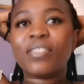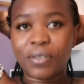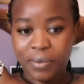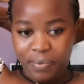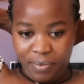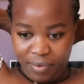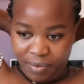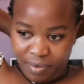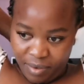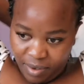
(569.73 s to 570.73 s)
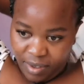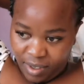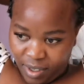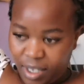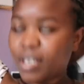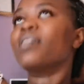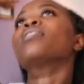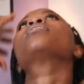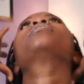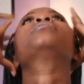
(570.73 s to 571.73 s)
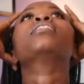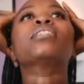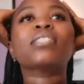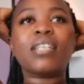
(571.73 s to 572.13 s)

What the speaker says: do, you can just